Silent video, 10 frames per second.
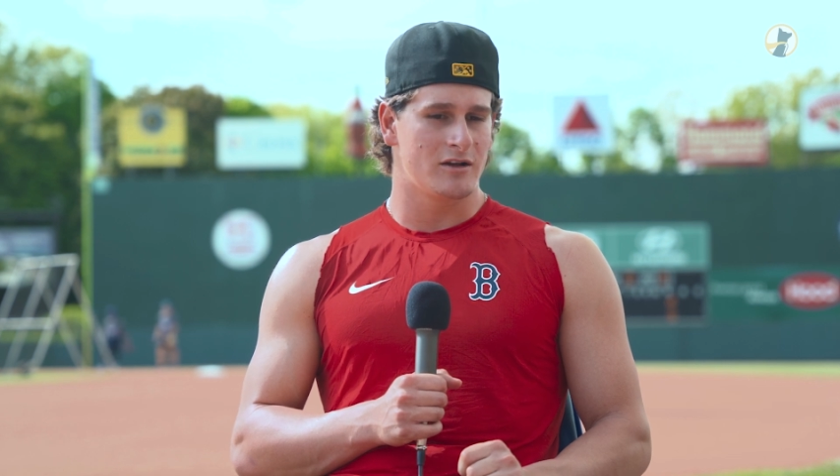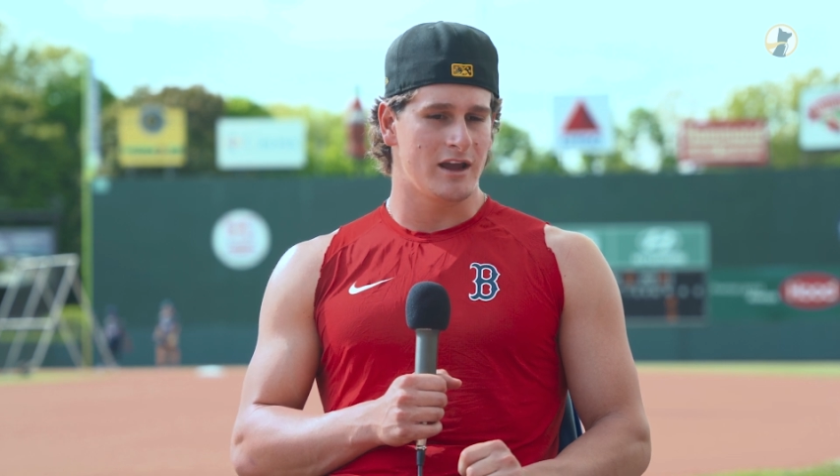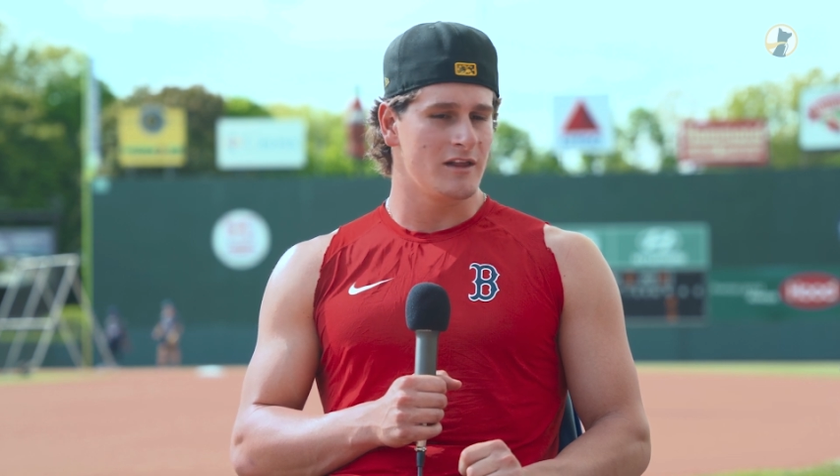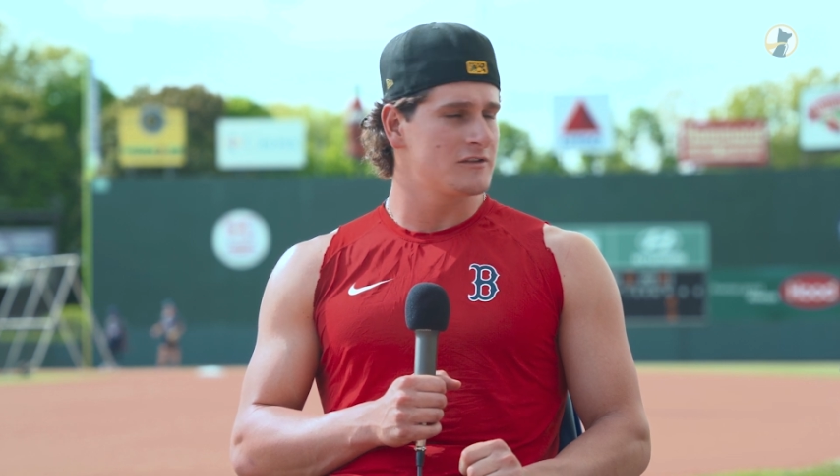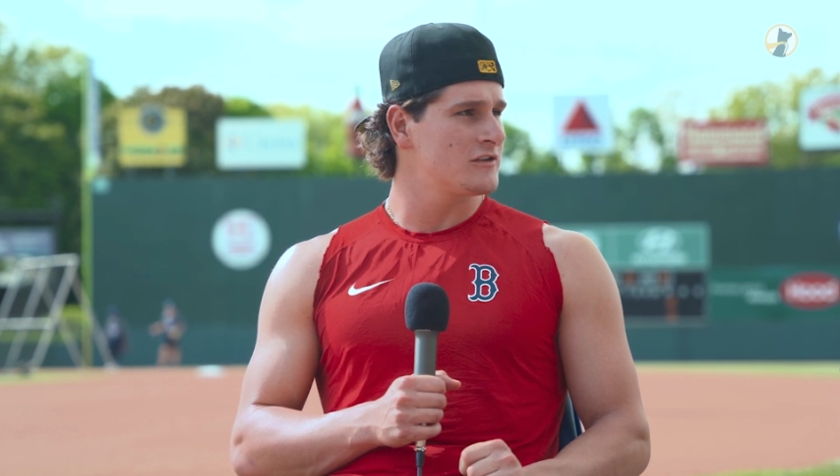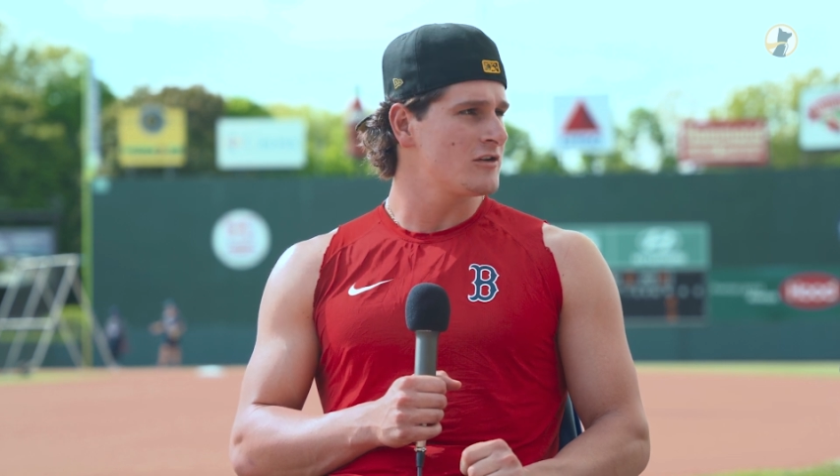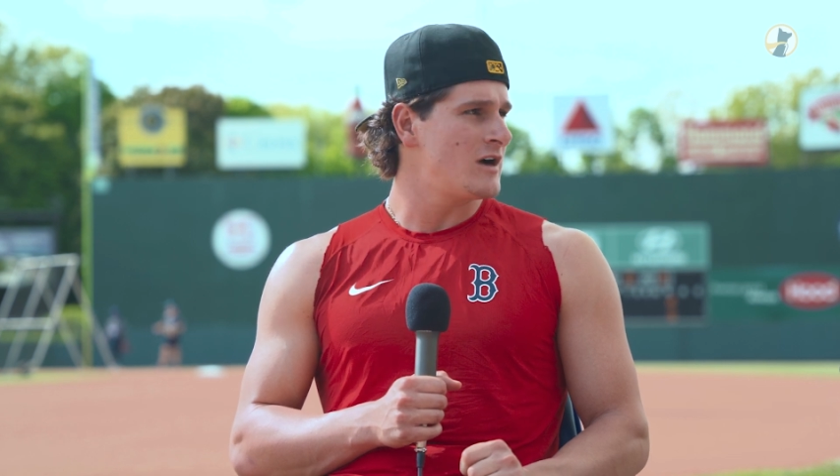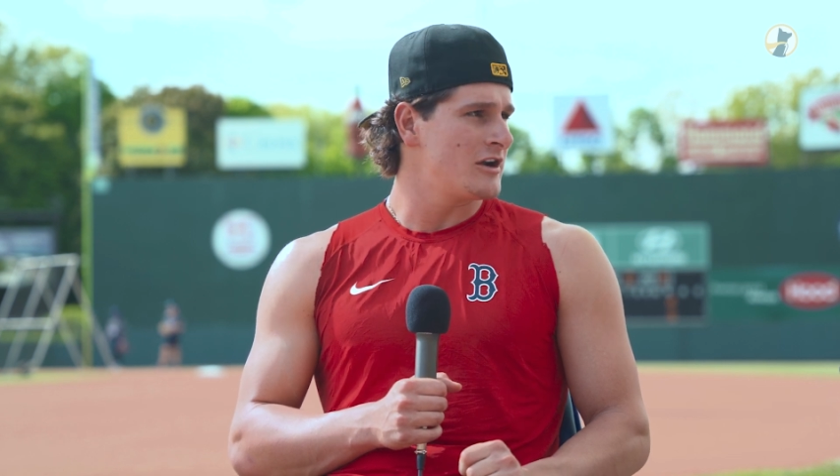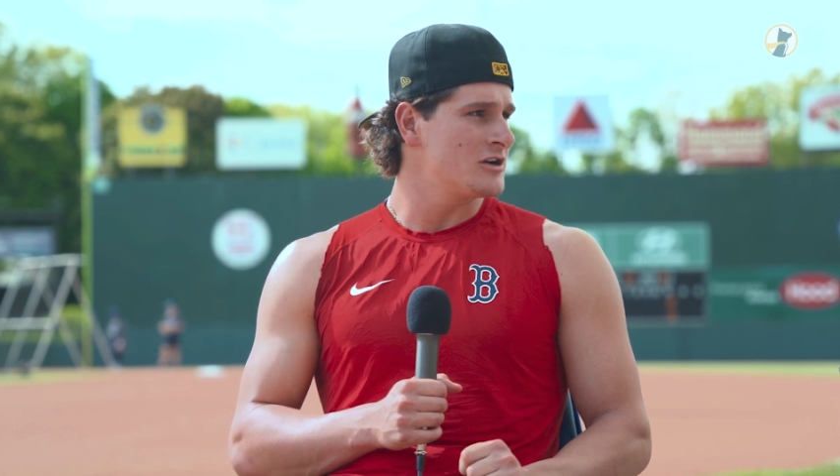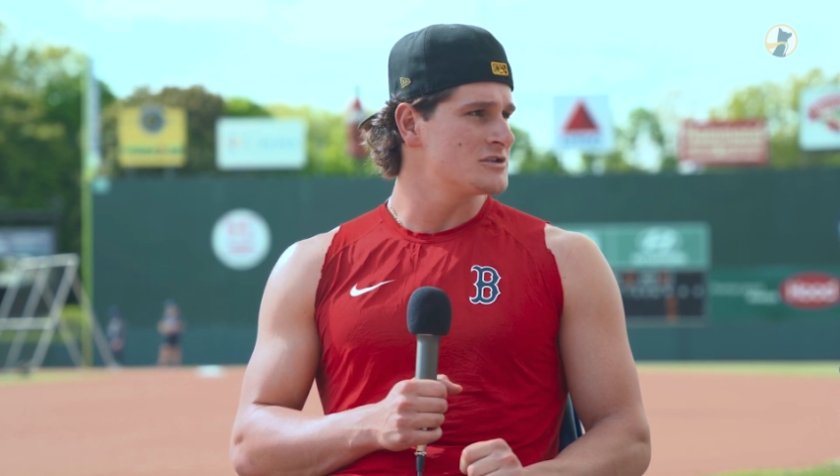okay, let's just go
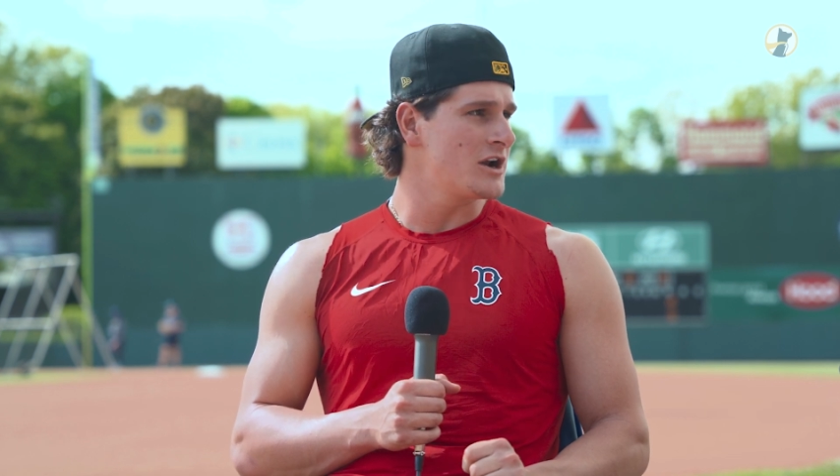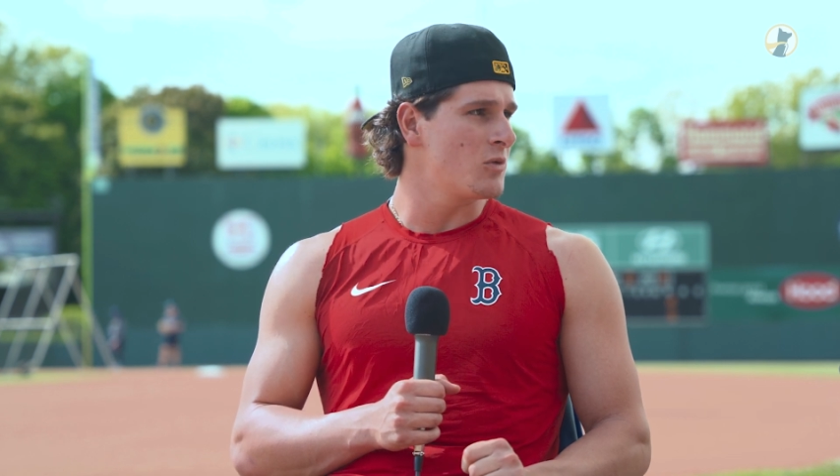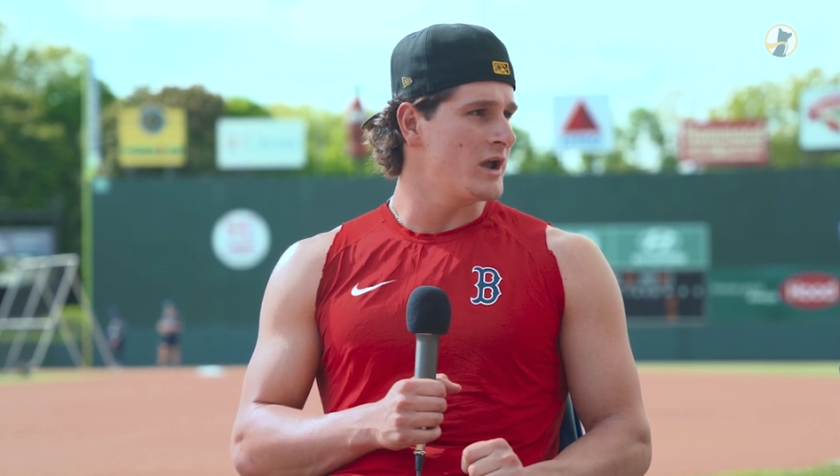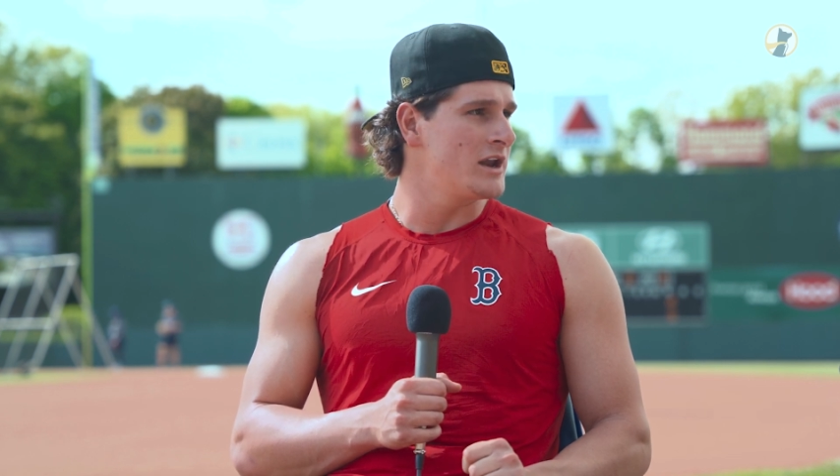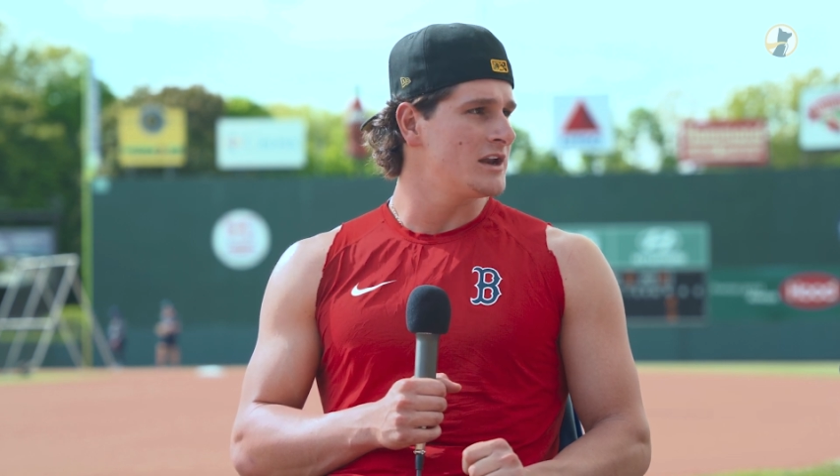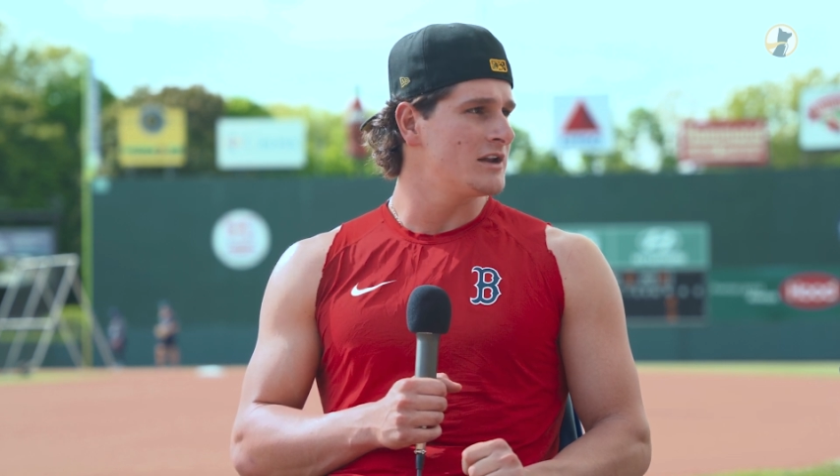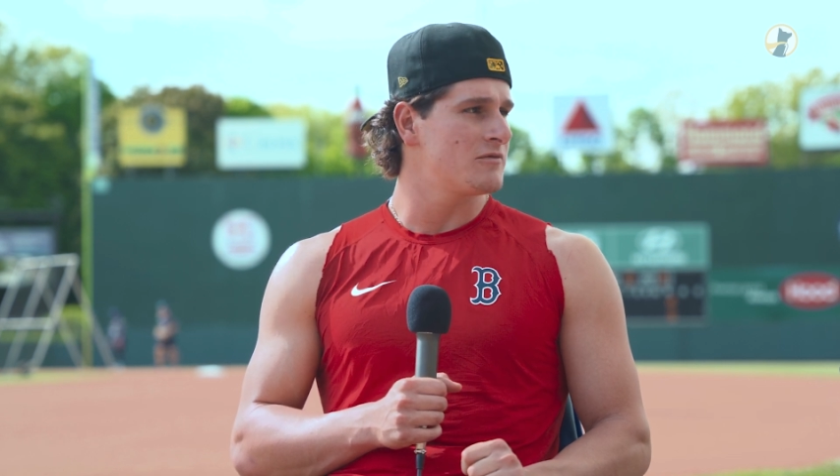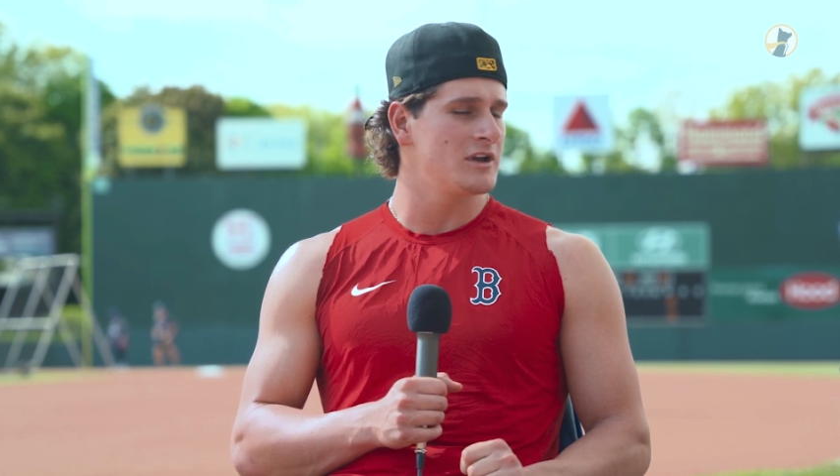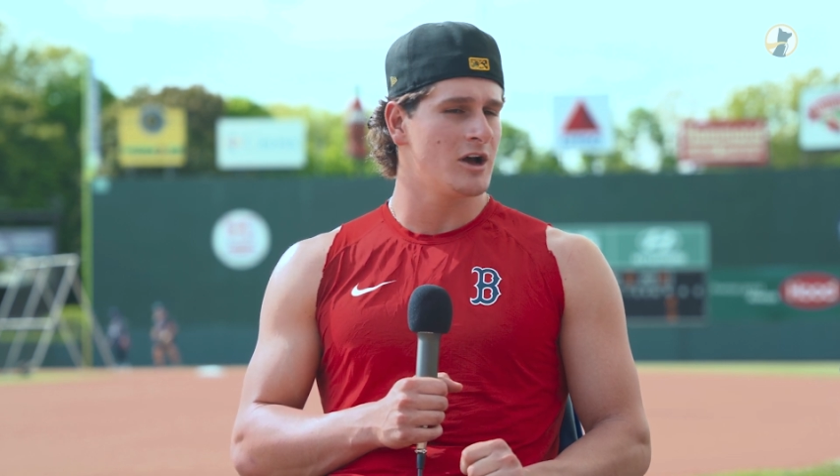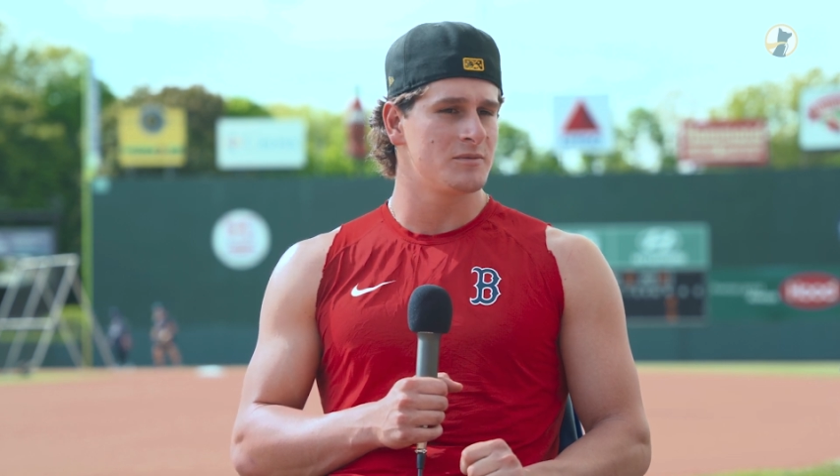out here and try to win, and
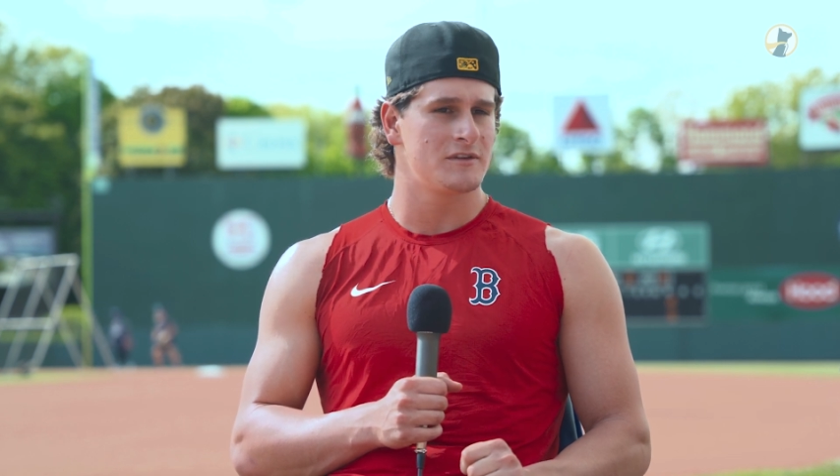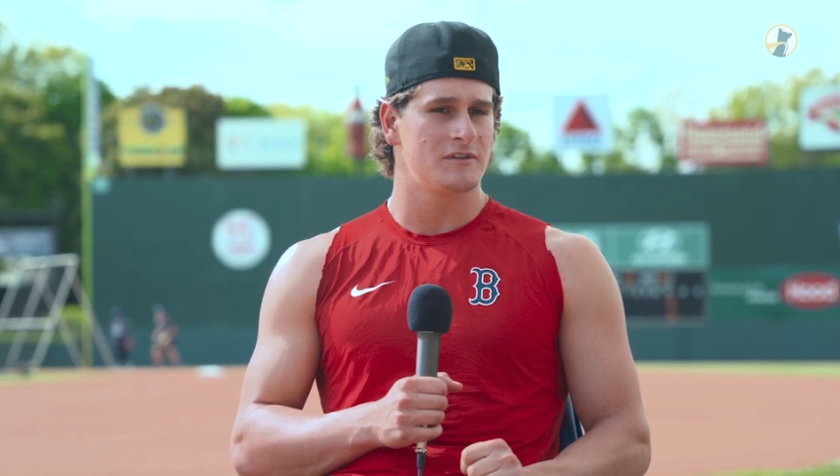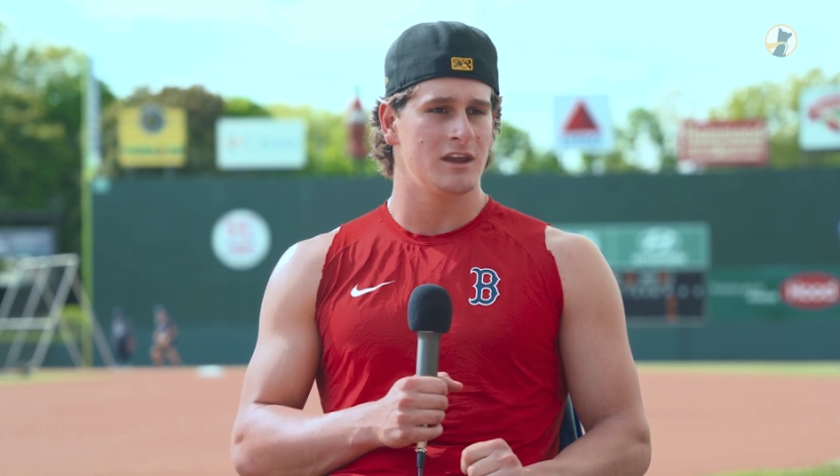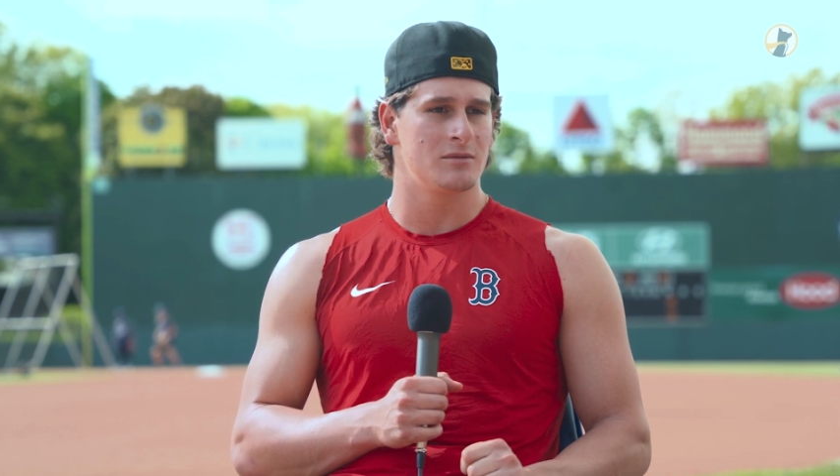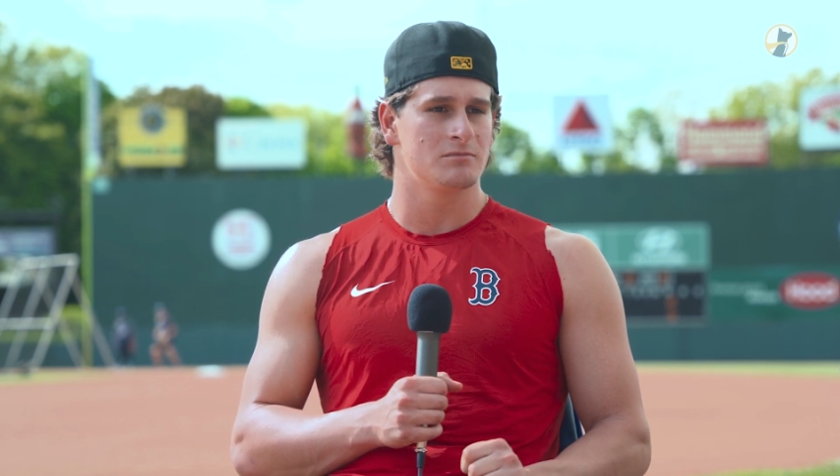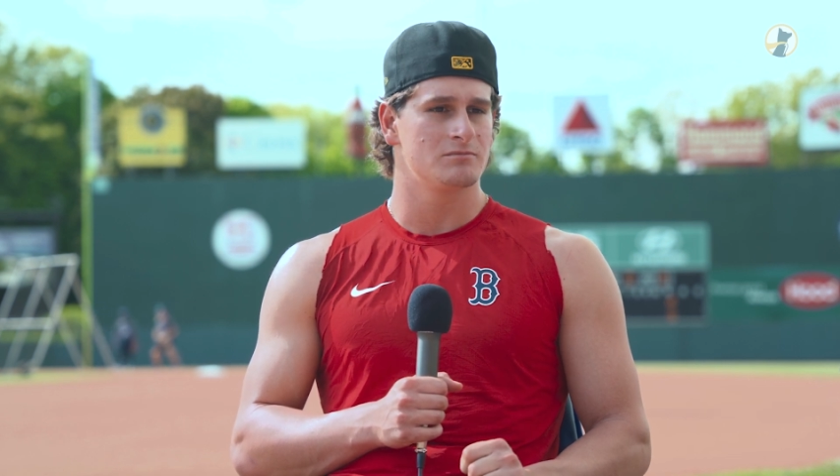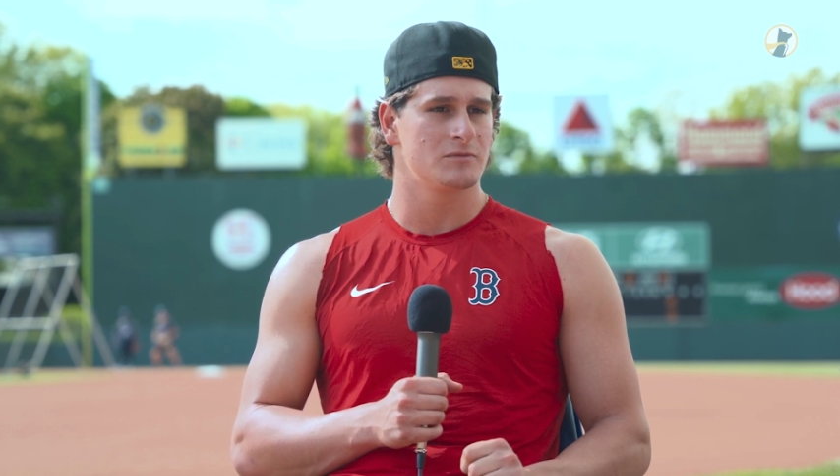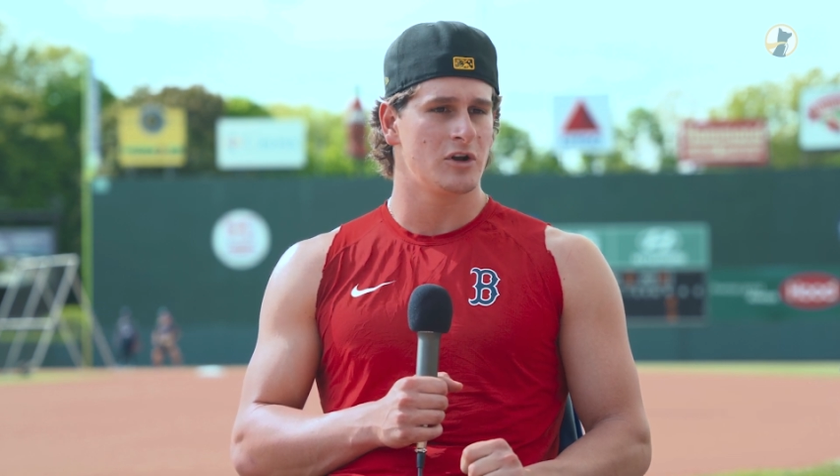if we help this team